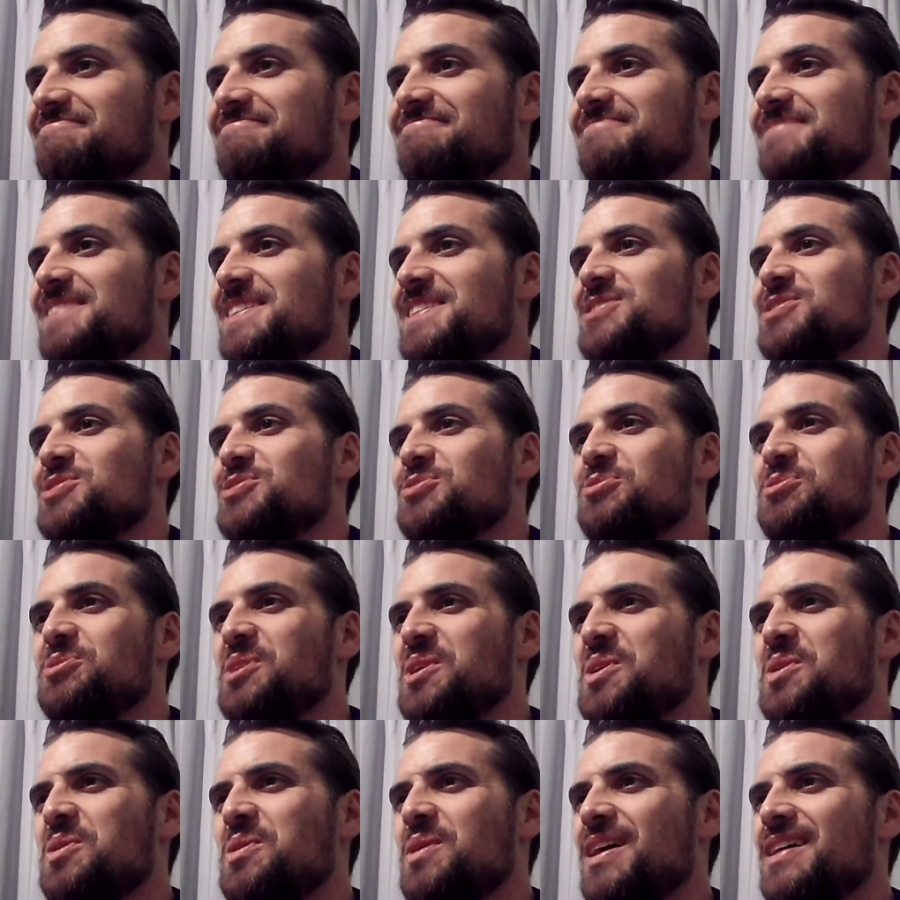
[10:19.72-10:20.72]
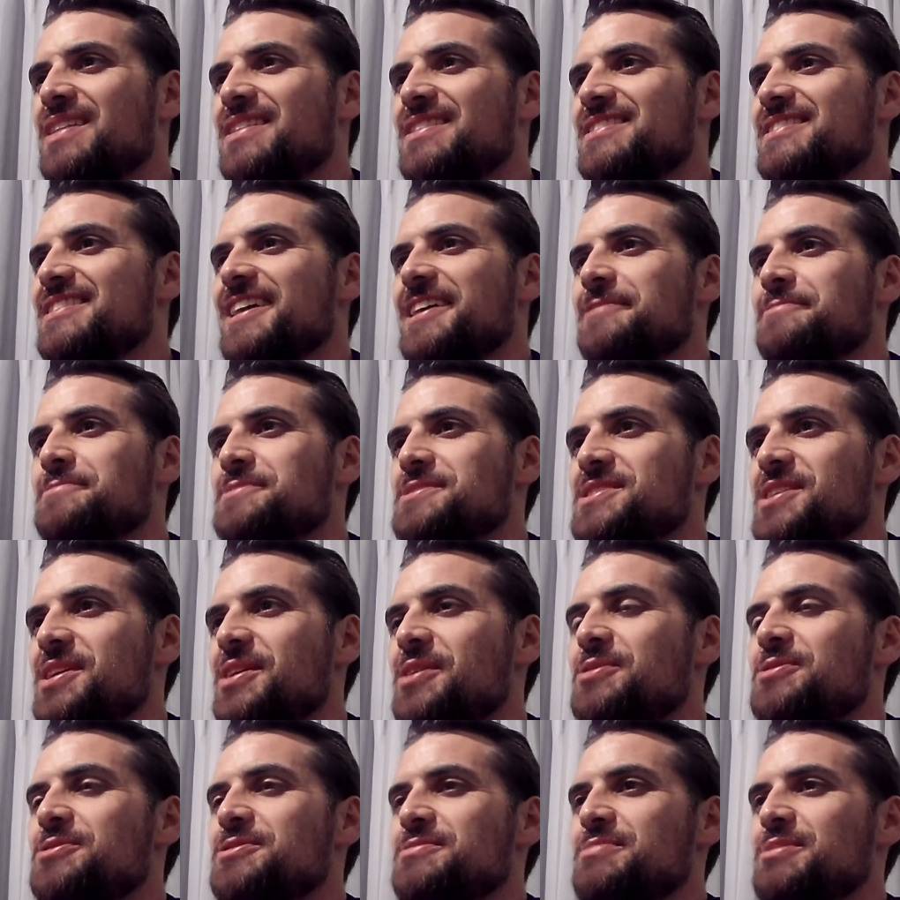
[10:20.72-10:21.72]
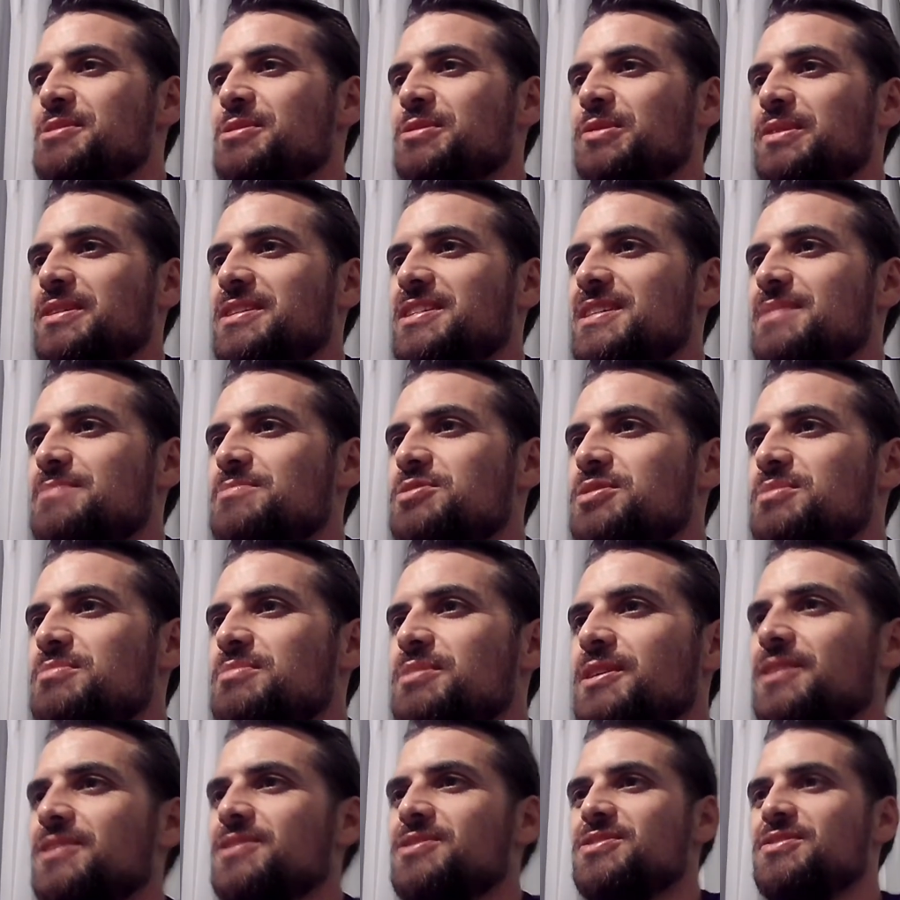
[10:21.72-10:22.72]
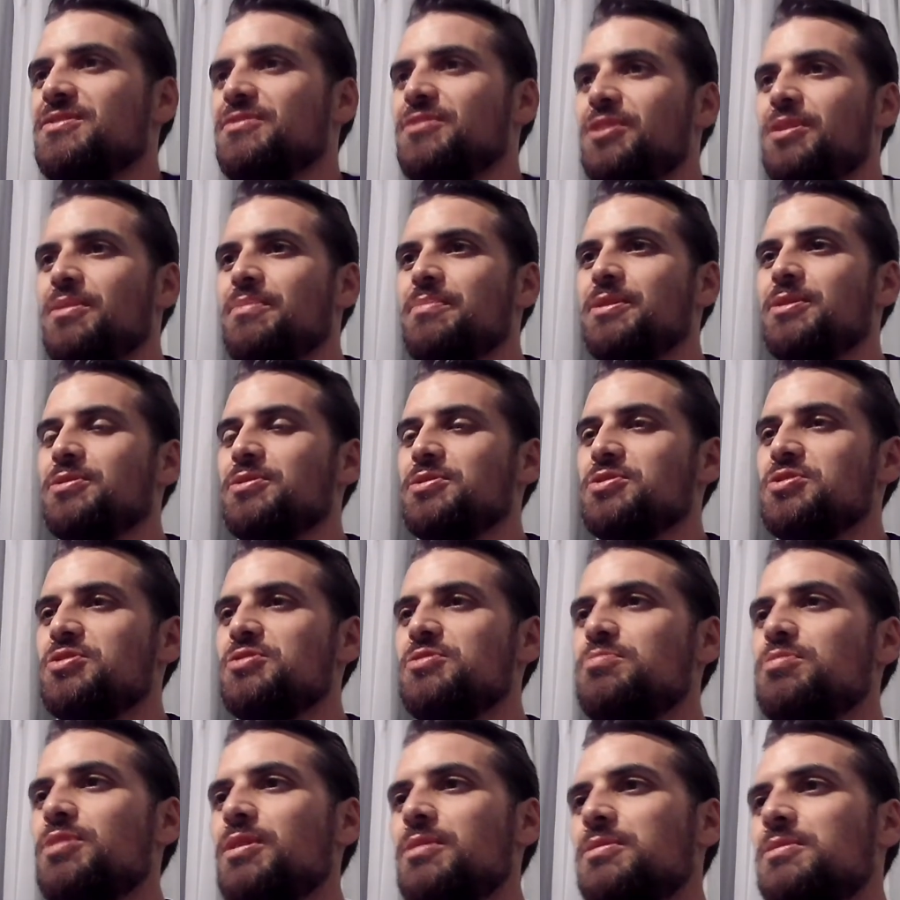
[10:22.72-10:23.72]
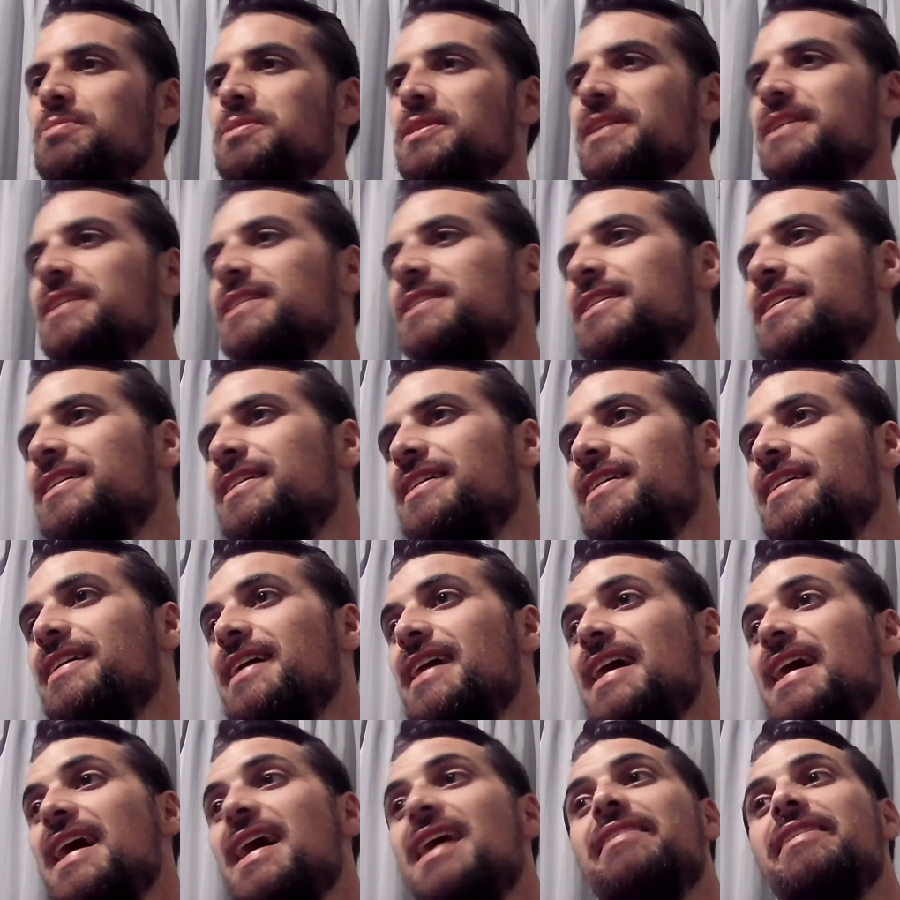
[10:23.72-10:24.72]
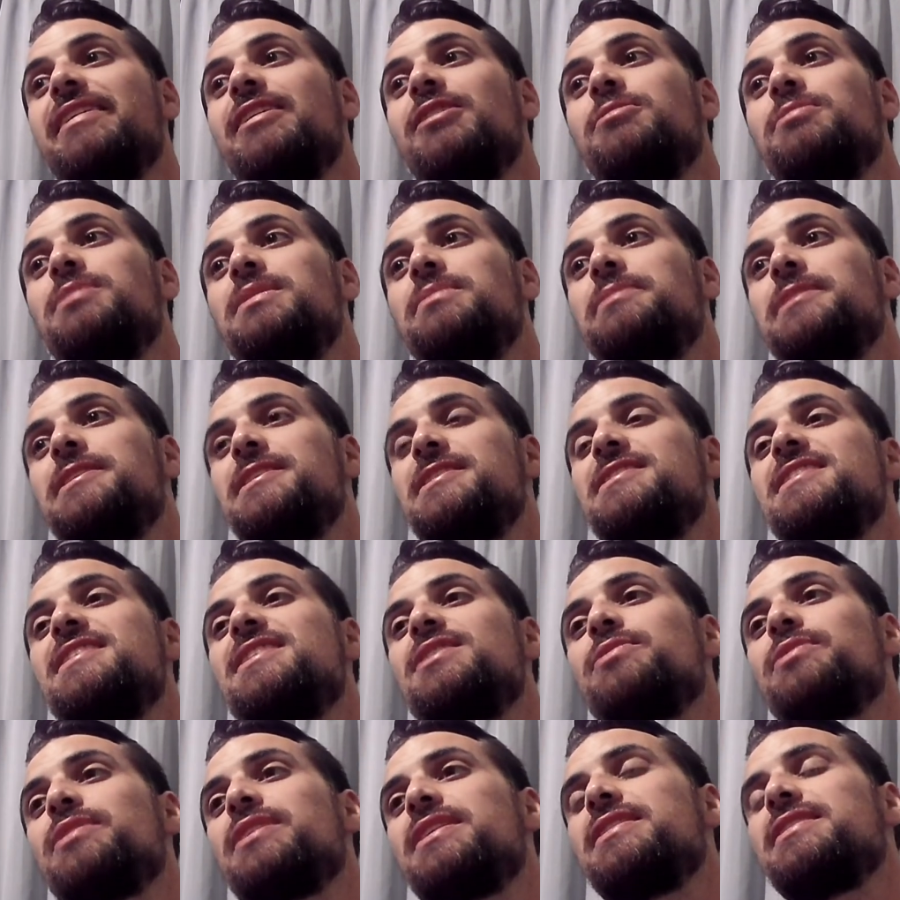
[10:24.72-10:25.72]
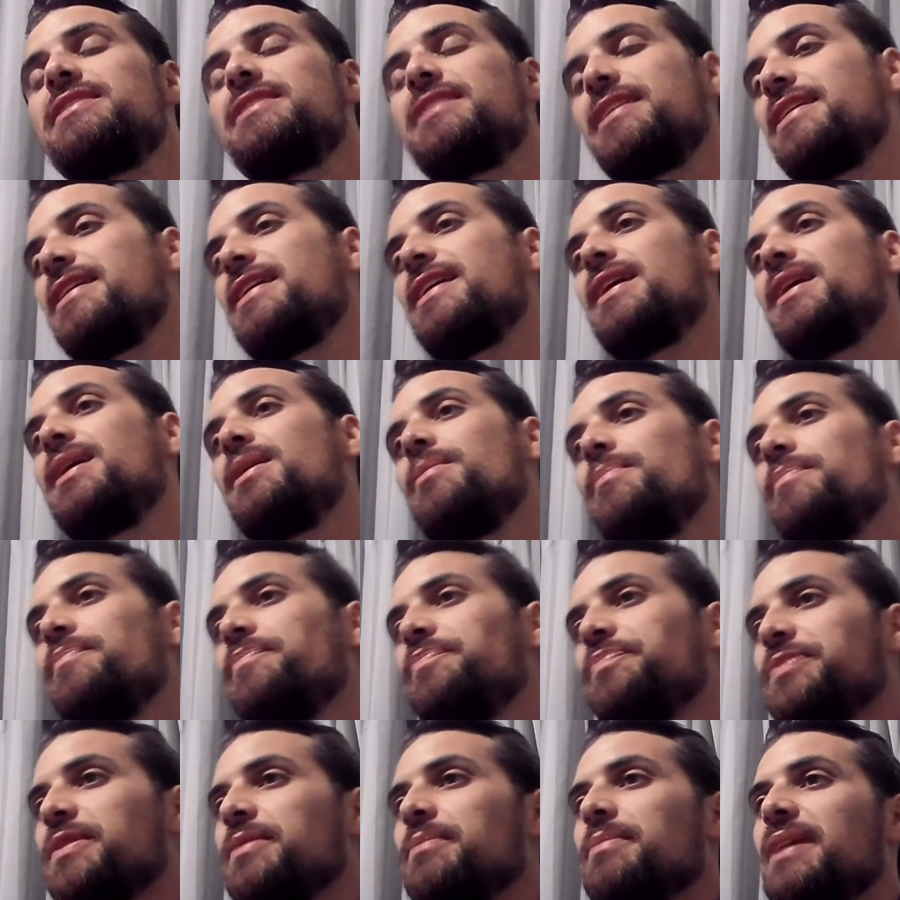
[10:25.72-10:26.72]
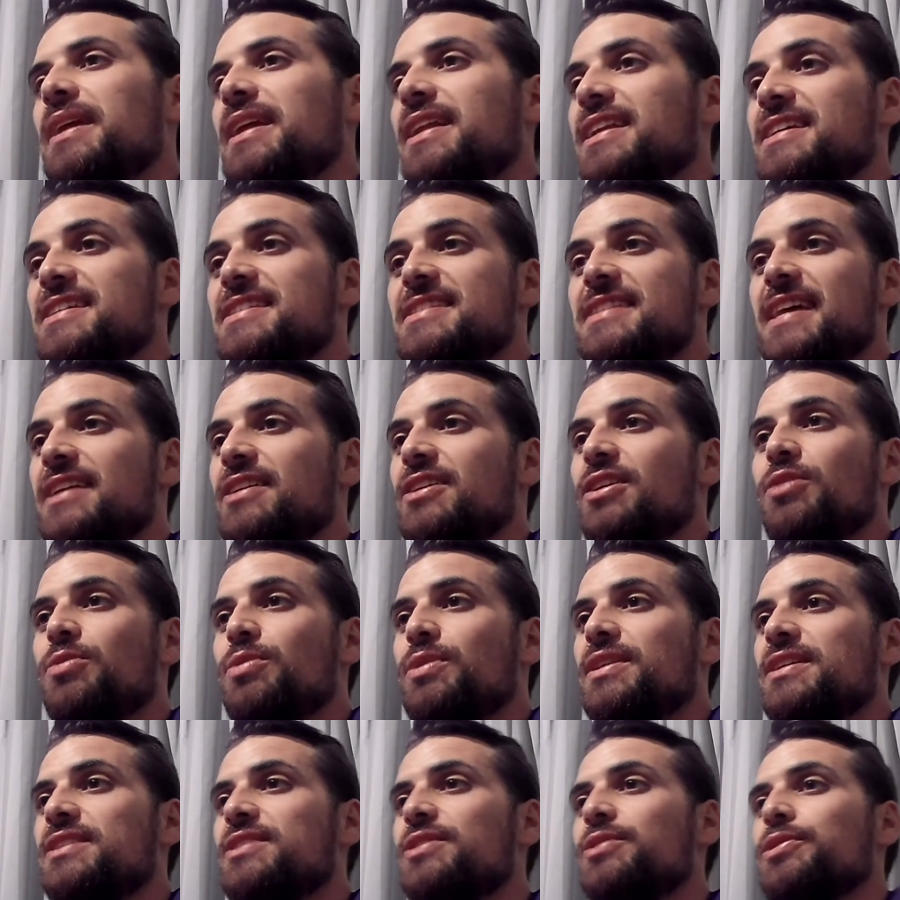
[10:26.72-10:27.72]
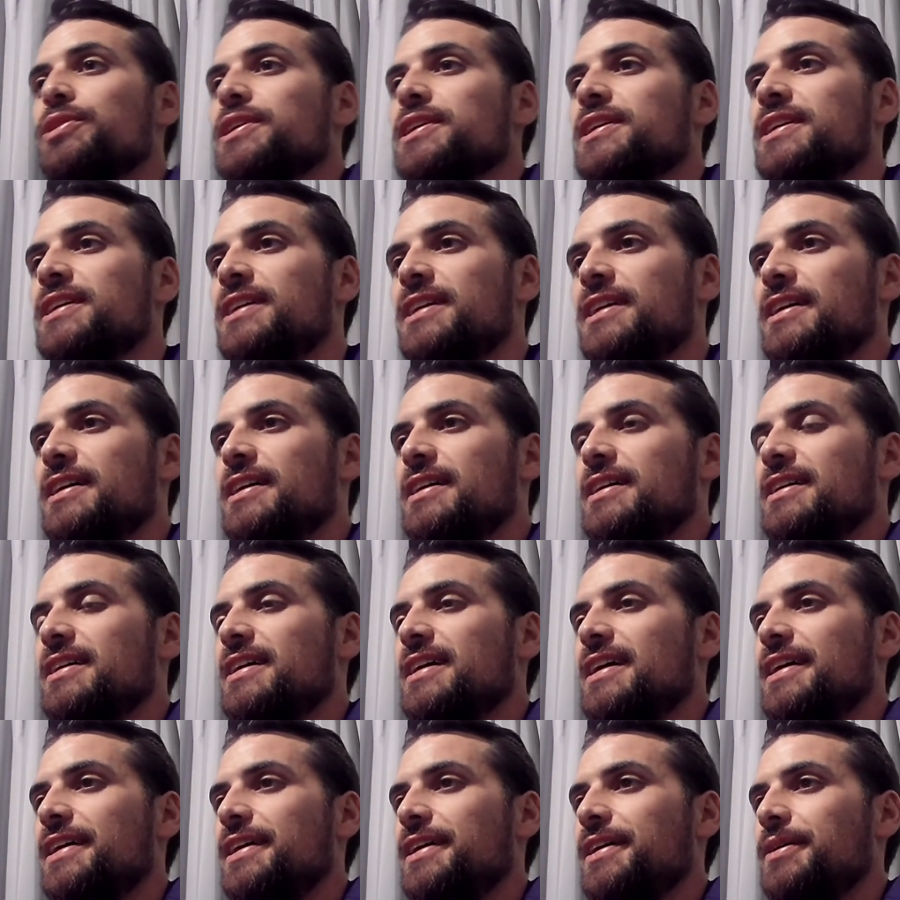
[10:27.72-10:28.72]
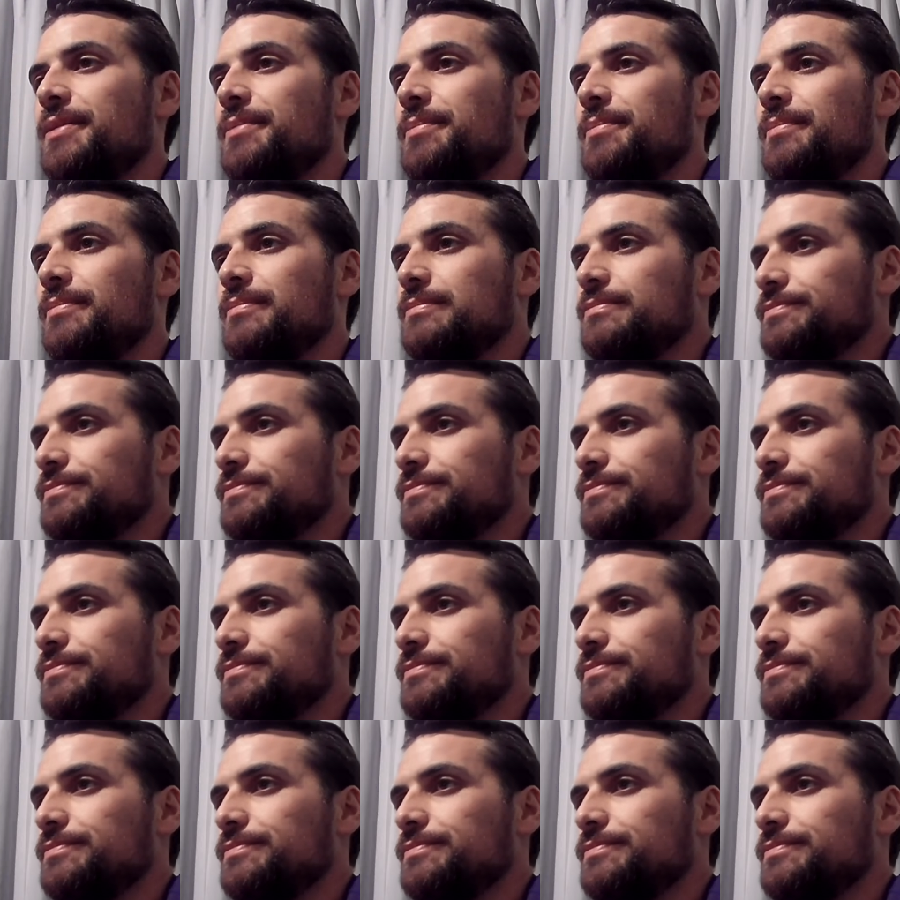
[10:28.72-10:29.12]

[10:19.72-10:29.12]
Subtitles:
it's still not quite the same as the owner builder exemption, because you've got builders who probably are LVPs anyway. But at least they know what they're doing. Um,